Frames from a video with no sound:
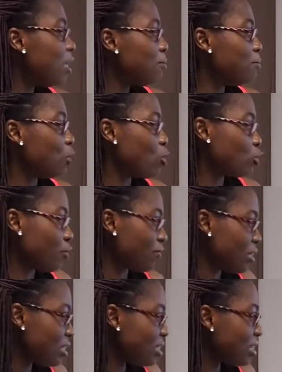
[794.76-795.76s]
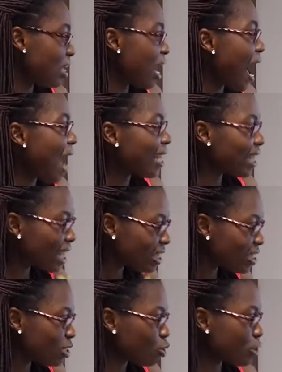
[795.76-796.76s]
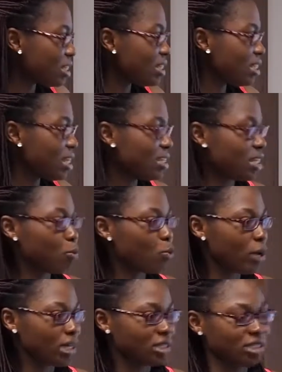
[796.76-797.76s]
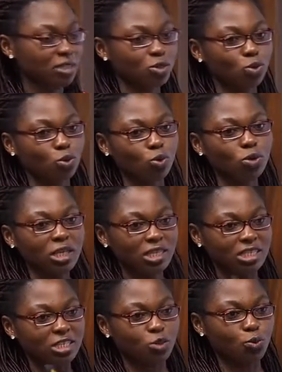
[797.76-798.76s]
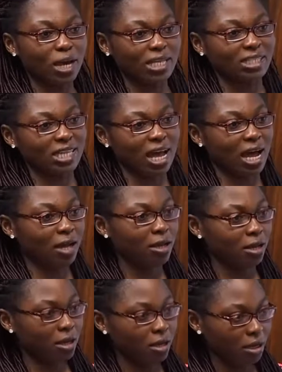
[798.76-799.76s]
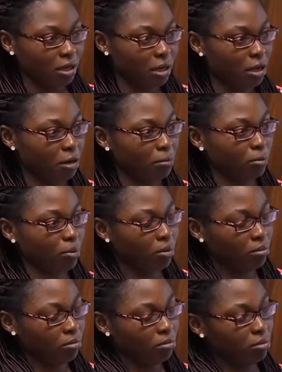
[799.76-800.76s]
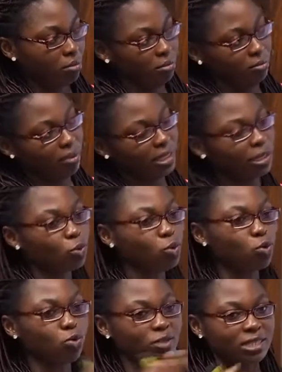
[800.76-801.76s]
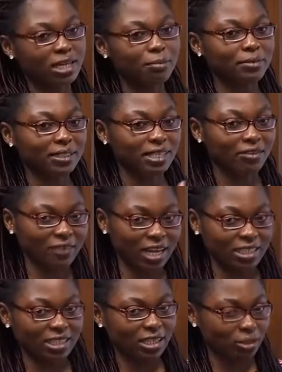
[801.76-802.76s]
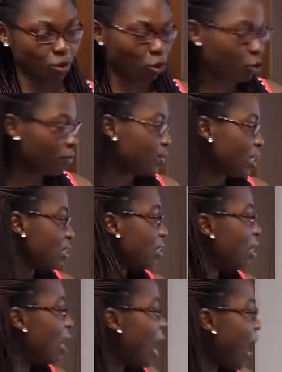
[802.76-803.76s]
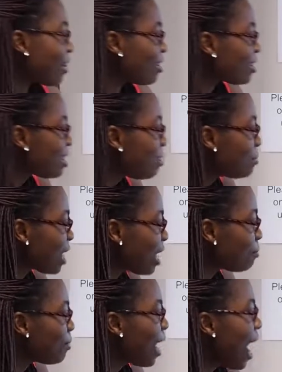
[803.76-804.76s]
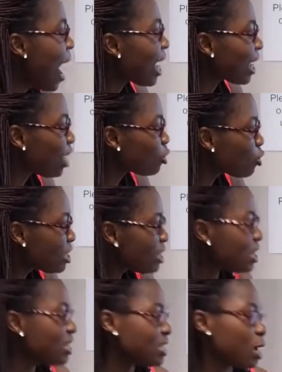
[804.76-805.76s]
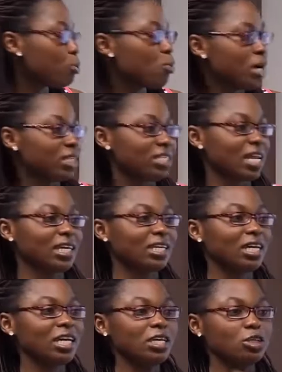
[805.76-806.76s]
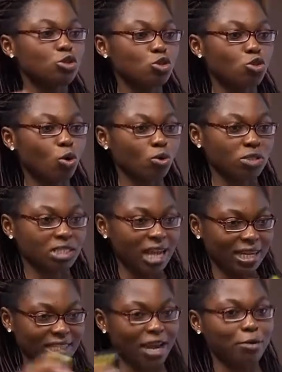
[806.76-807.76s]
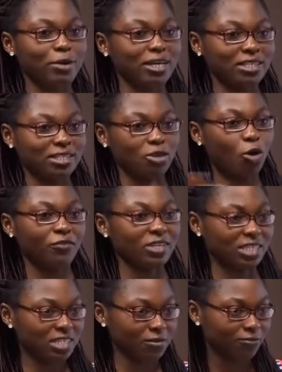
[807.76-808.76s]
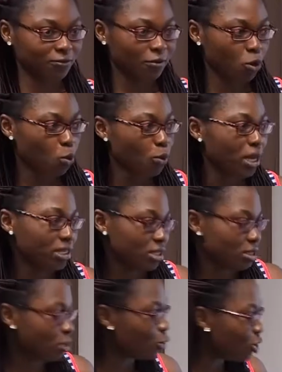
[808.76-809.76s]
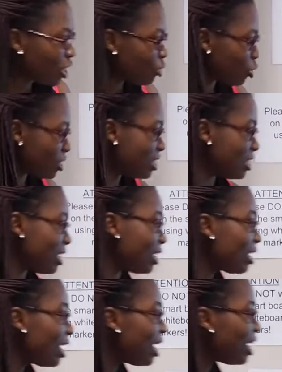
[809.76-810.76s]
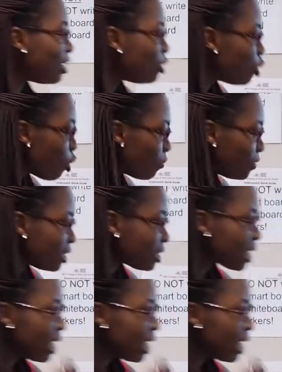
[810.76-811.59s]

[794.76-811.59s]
Because of this, I can't not say some words. So these words are medekuku, sebe, taflache, and all of that. At the same time, I cannot say some words like insults, like direct offensive words. You dare not say any of these.